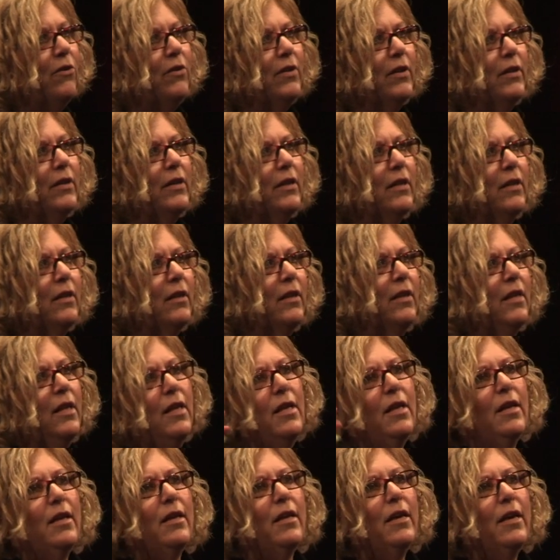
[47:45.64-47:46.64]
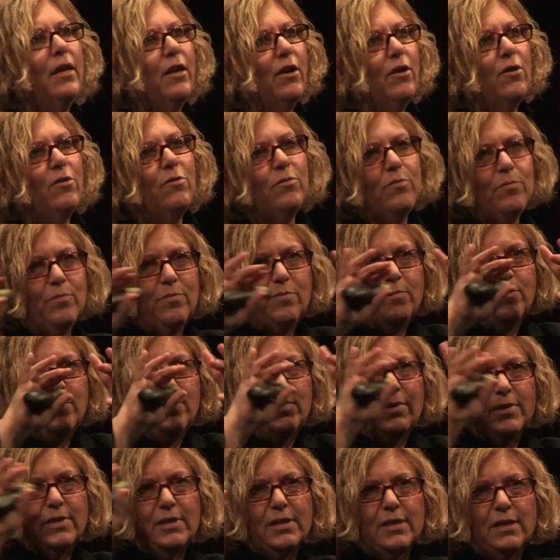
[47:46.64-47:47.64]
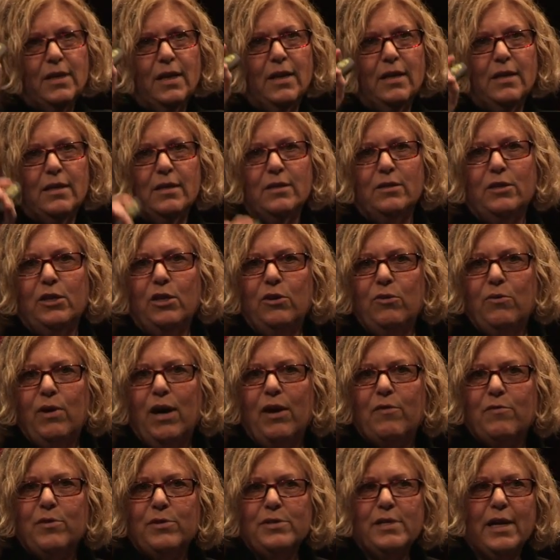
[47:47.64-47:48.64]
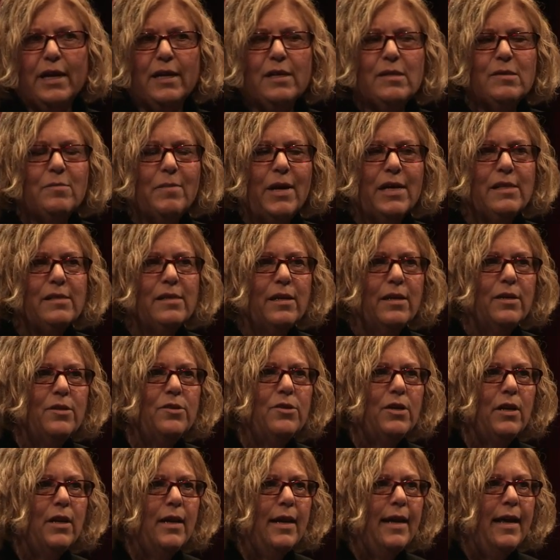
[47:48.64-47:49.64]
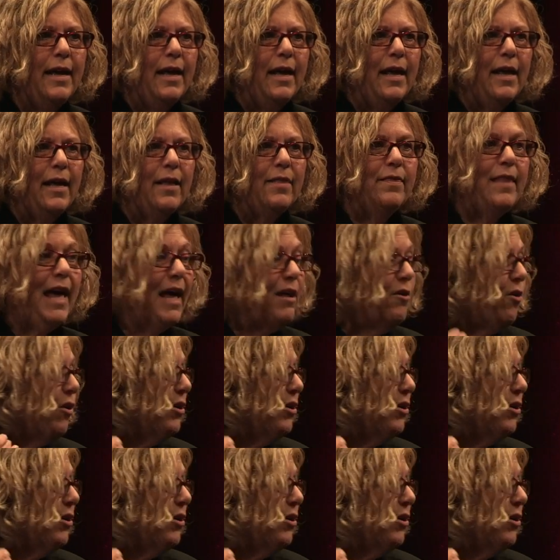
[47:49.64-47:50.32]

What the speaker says: or the little, you know, you have a text message, that